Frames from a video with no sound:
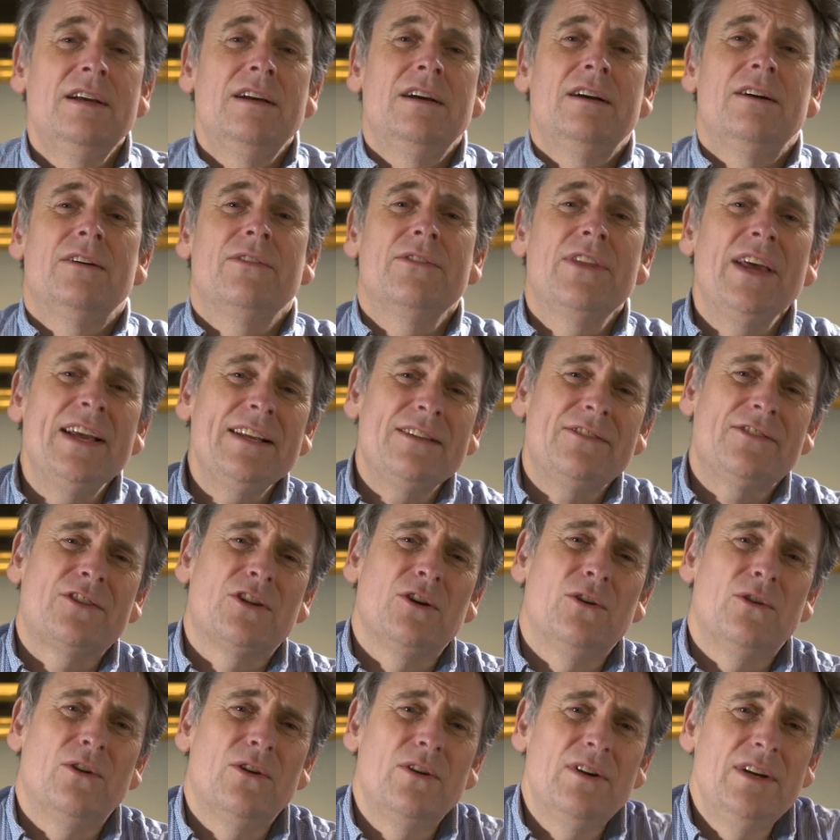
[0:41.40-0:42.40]
On that
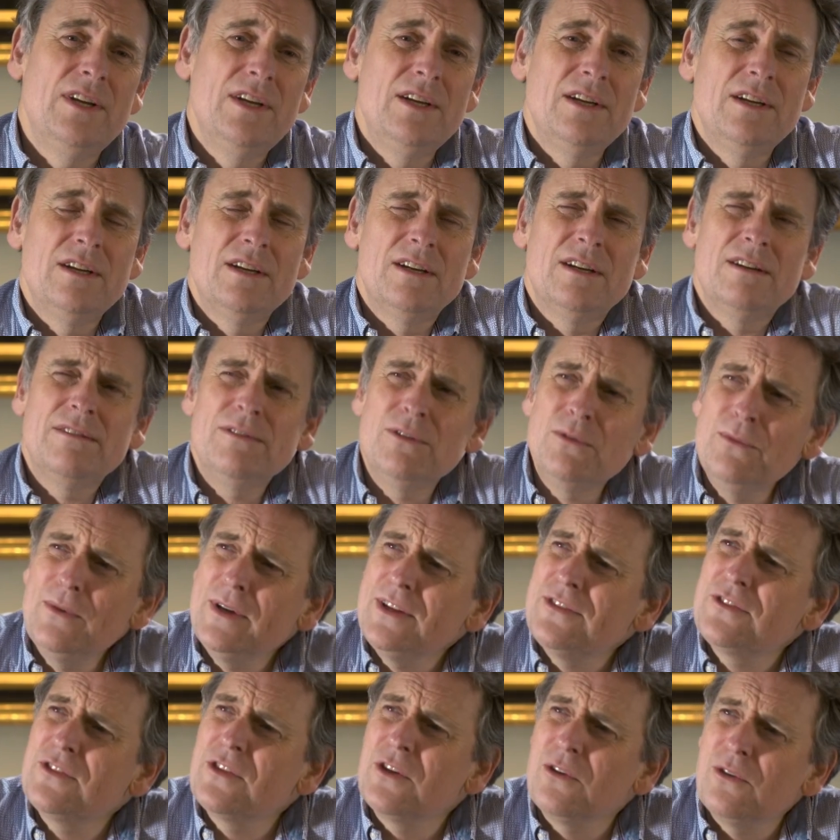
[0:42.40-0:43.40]
score, I've
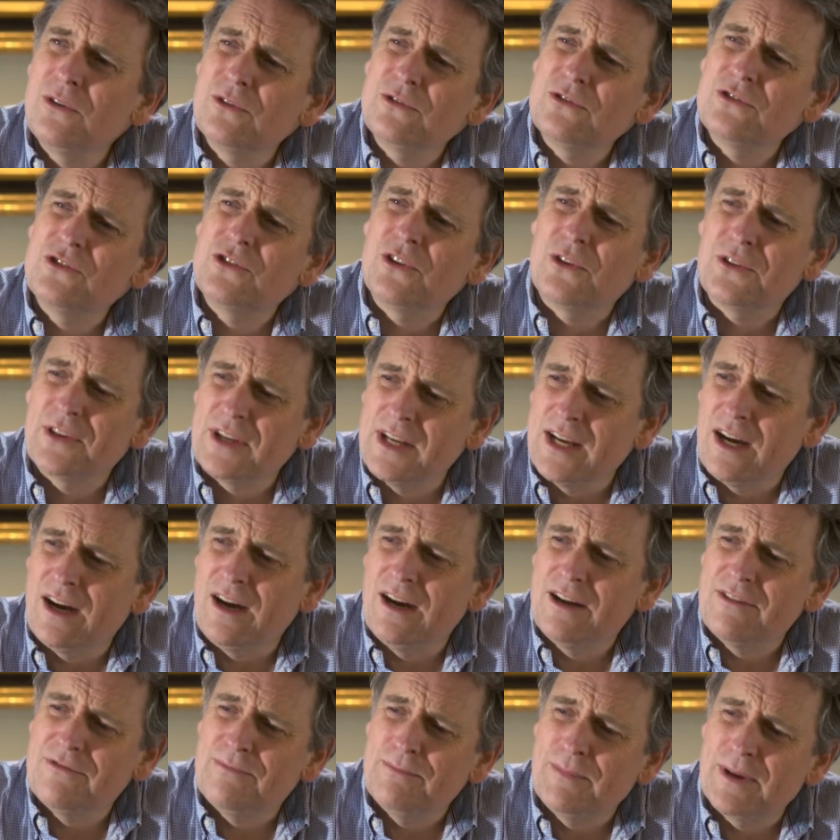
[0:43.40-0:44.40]
always thought Jony
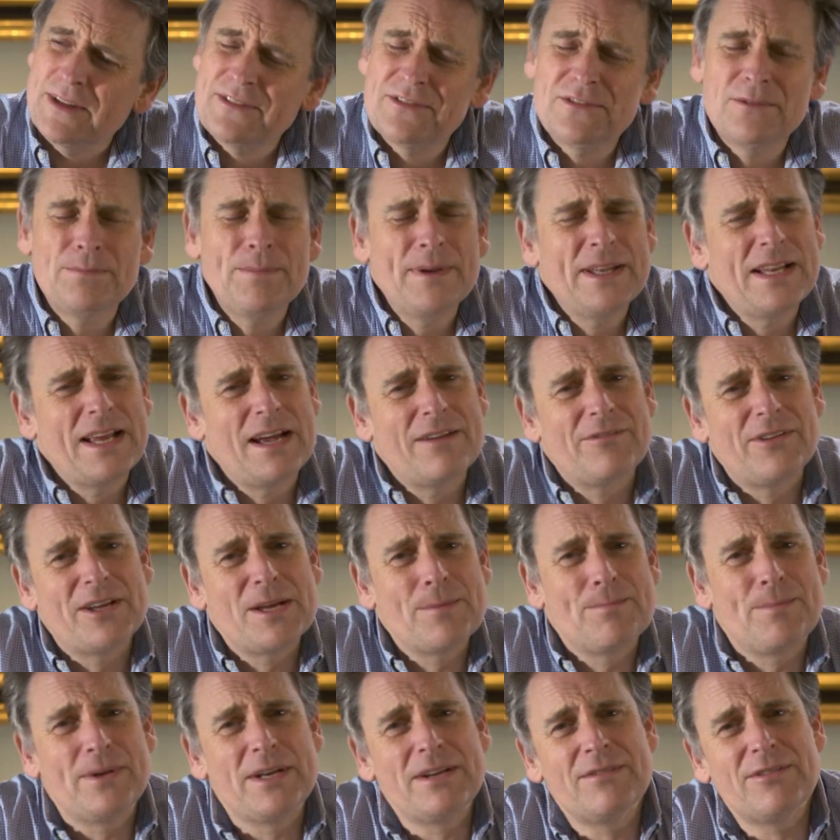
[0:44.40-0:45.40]
Ive must have been having
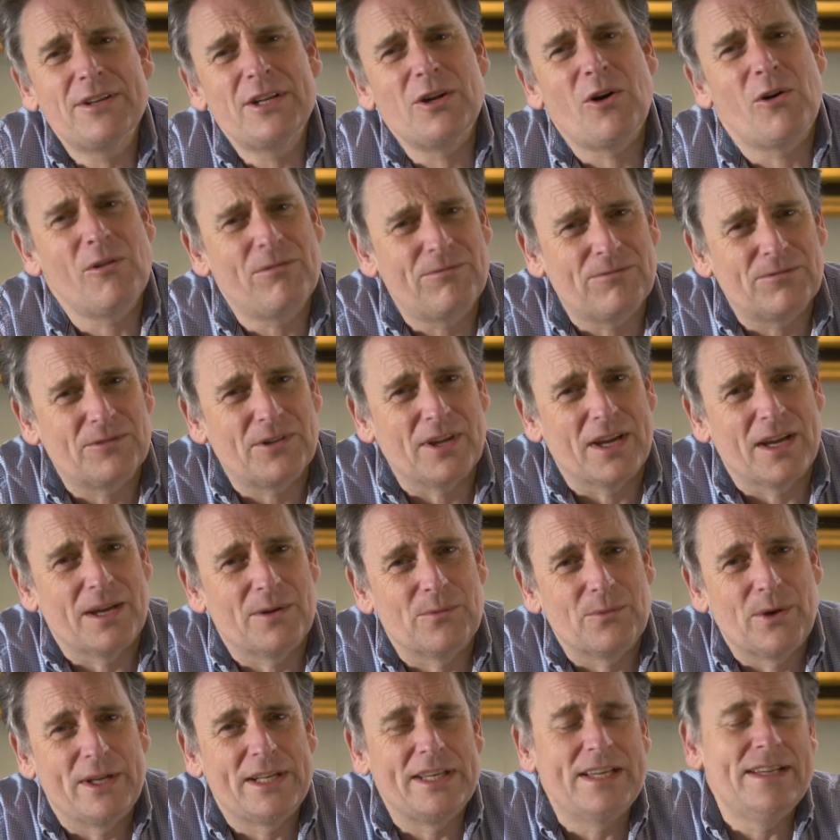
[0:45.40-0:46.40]
a bit of an off day
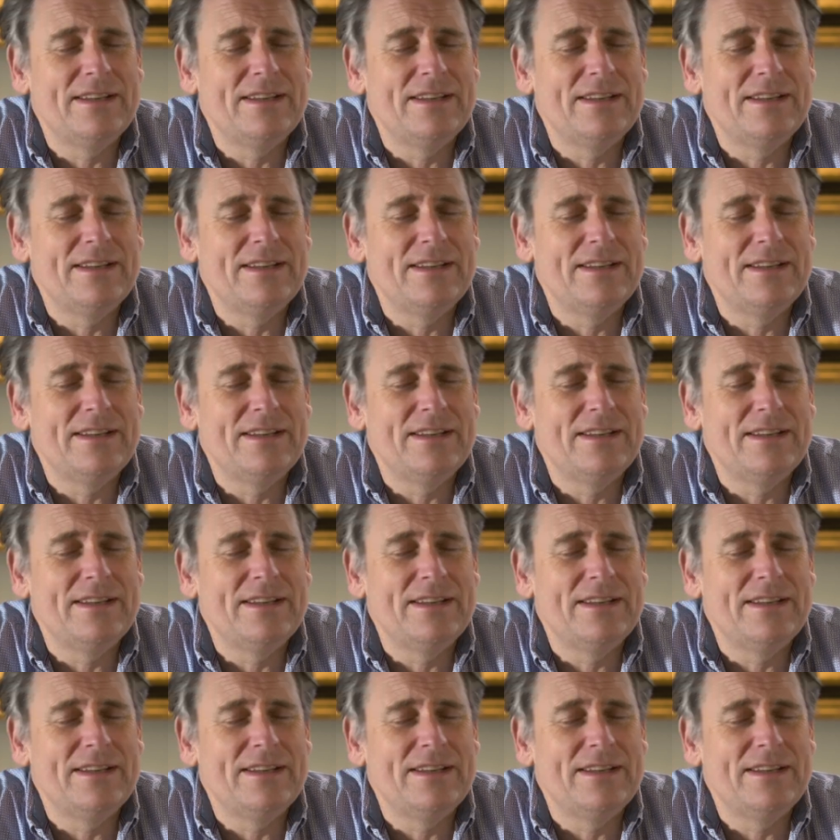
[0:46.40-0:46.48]
when he